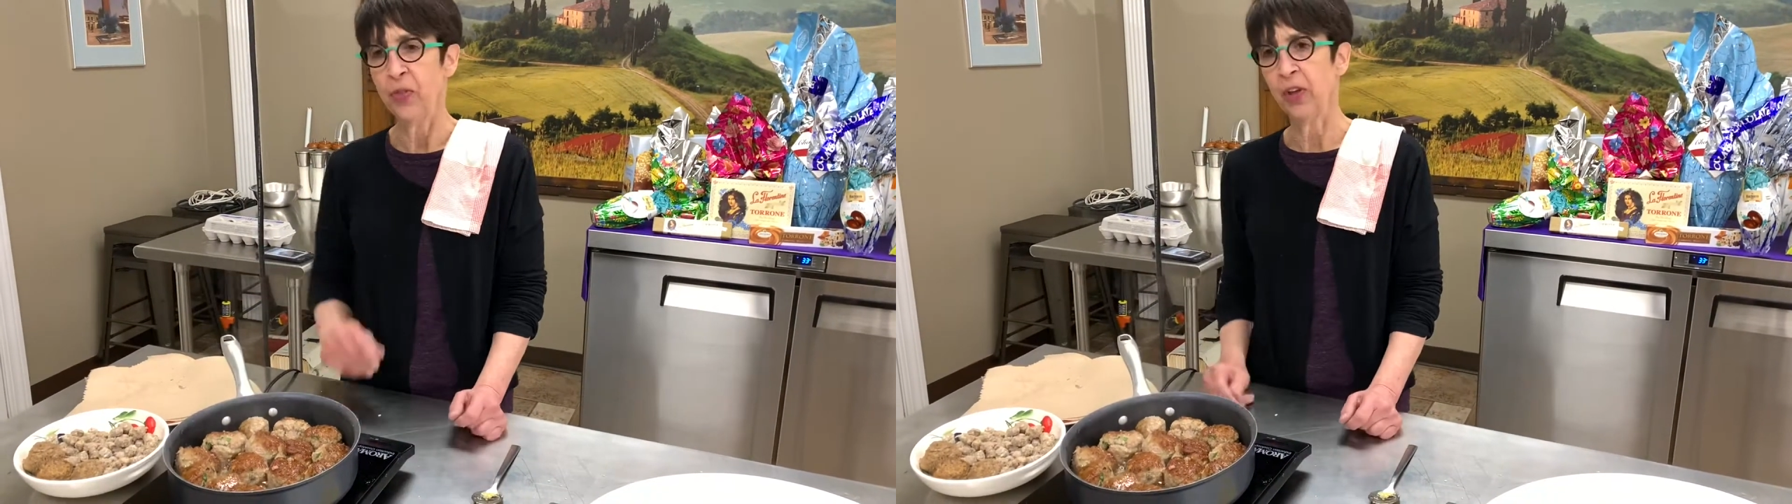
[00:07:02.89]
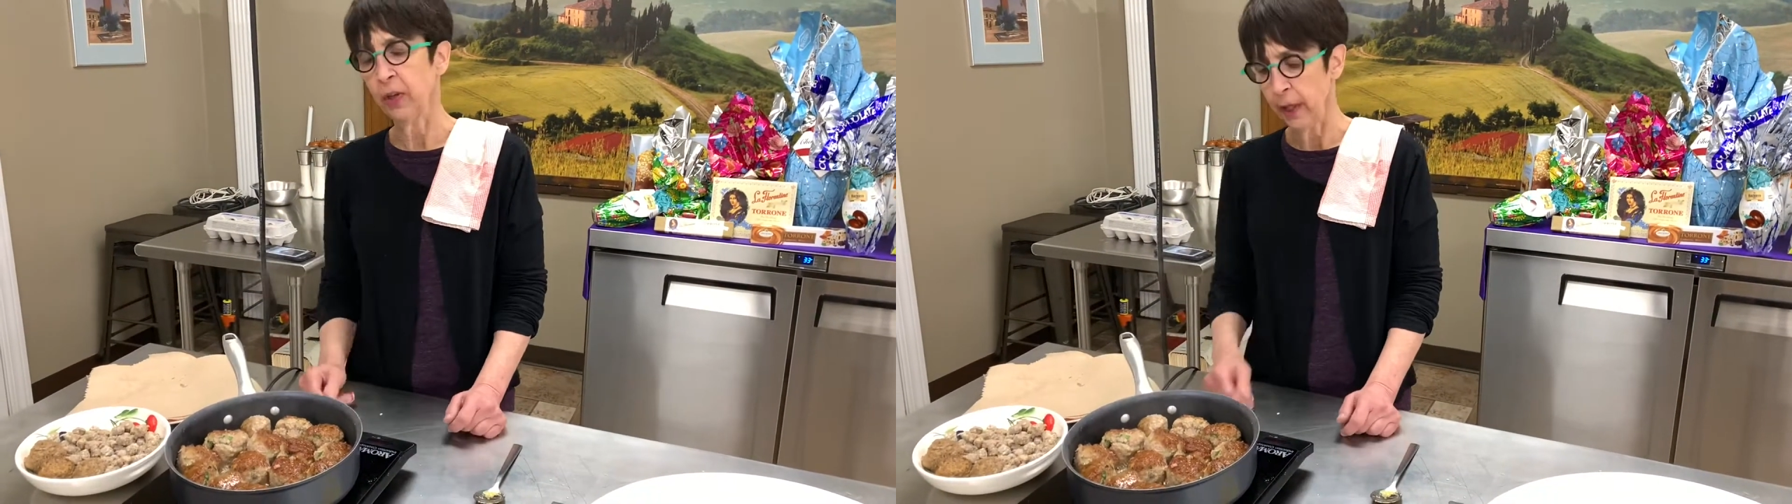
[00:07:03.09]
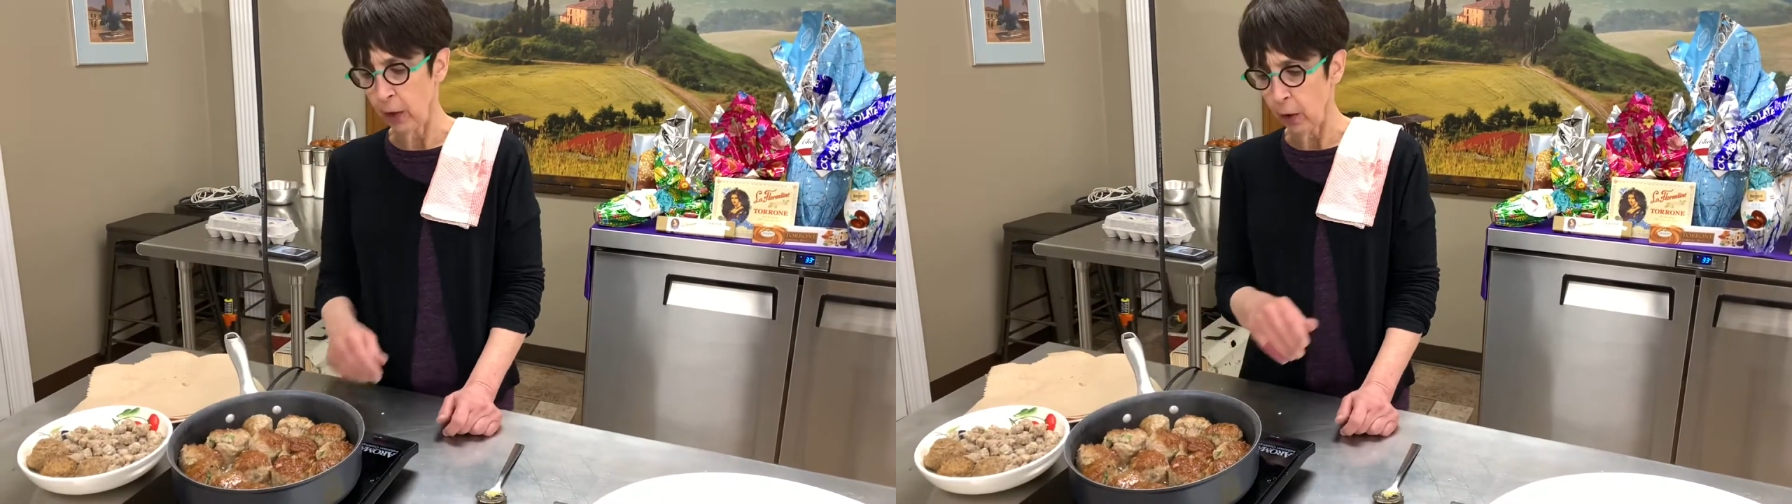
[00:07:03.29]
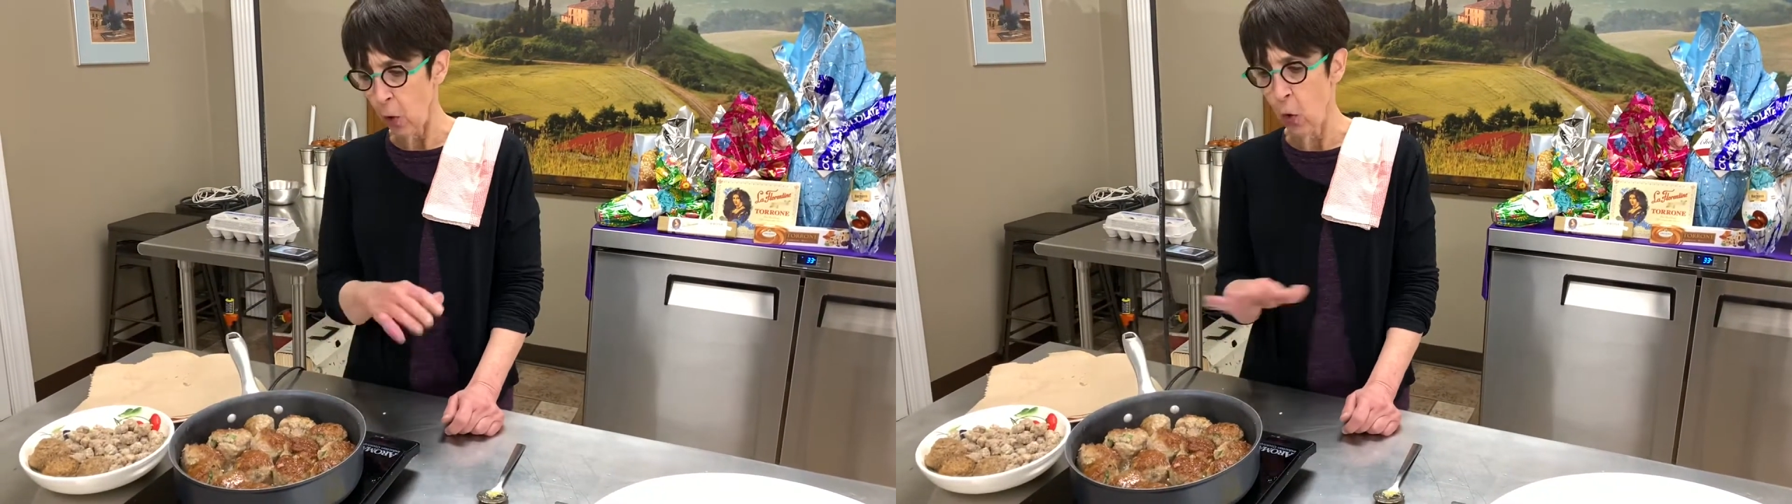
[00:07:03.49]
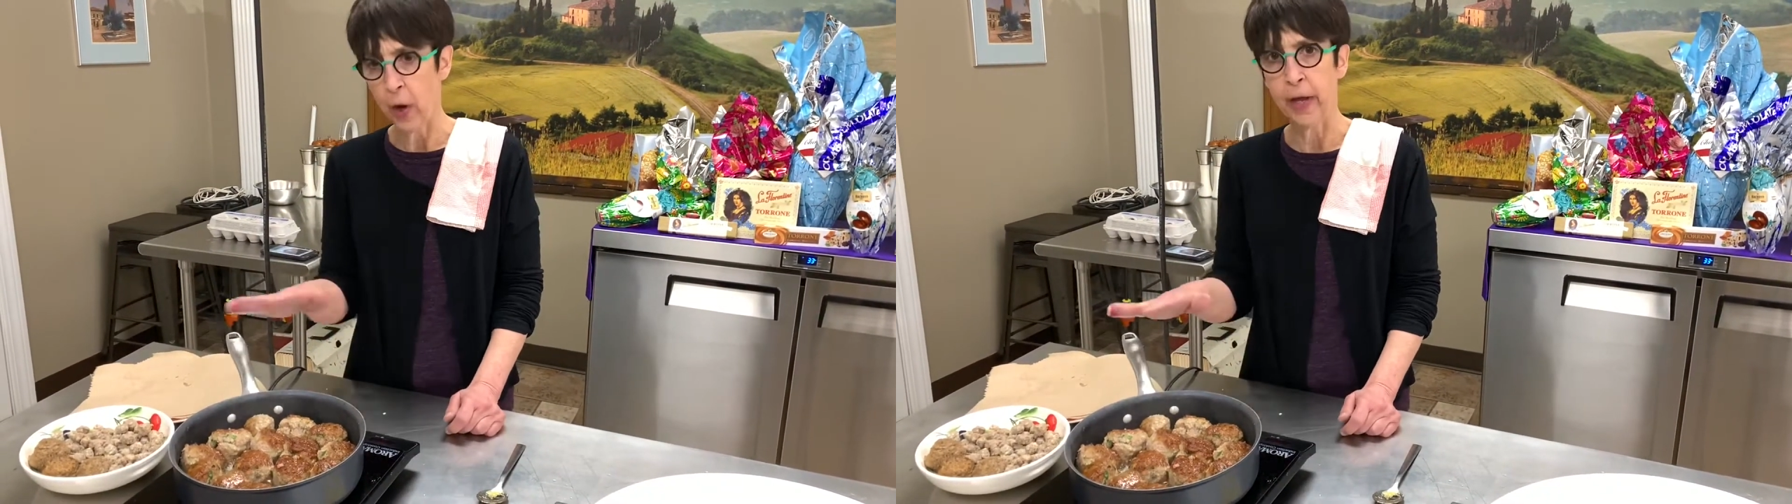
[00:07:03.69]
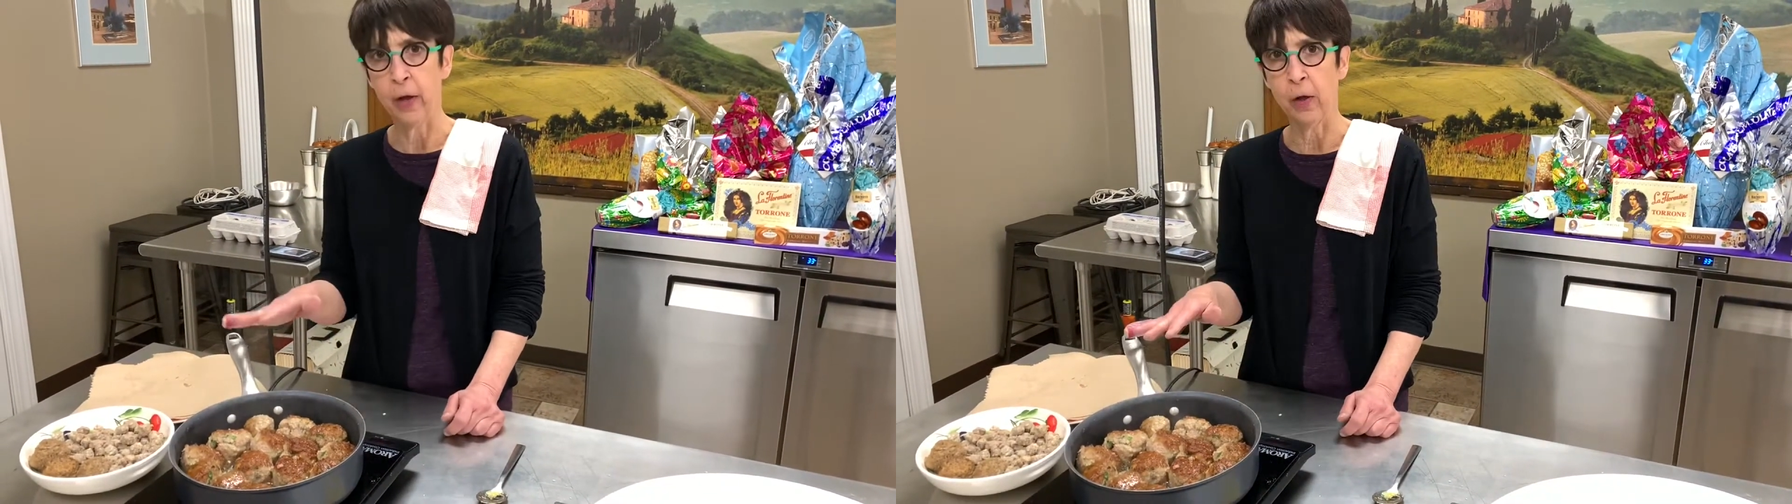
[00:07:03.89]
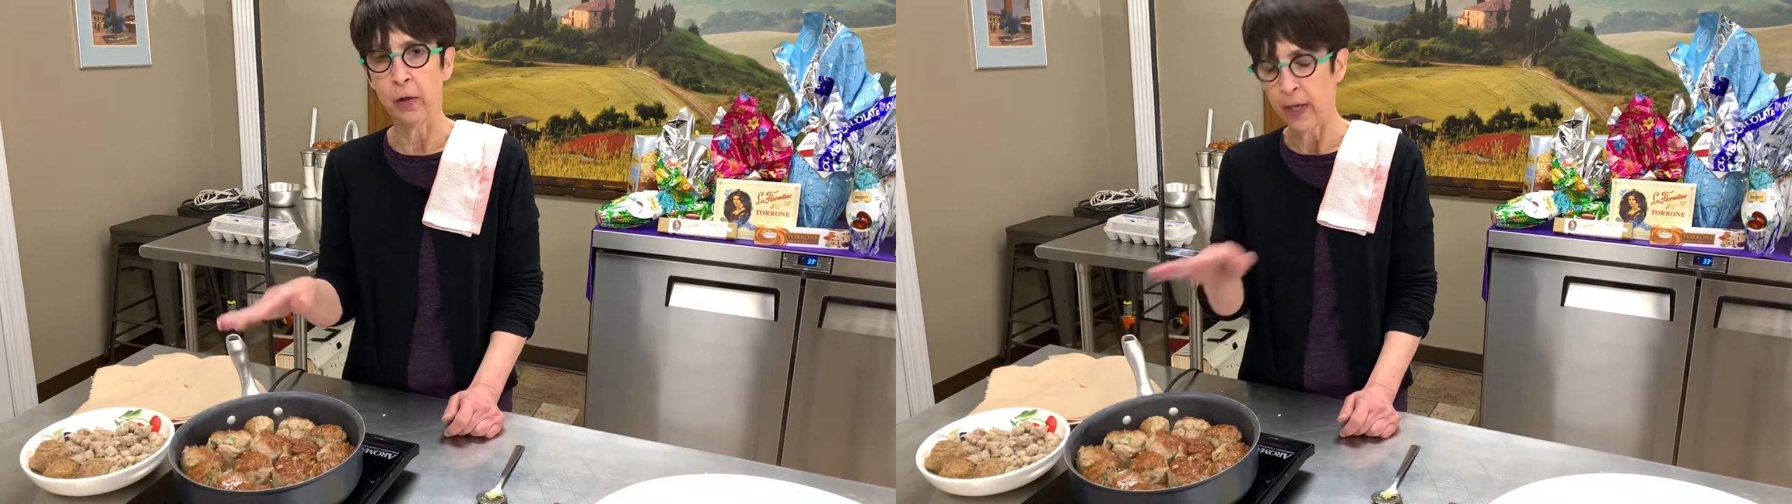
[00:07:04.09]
a little oil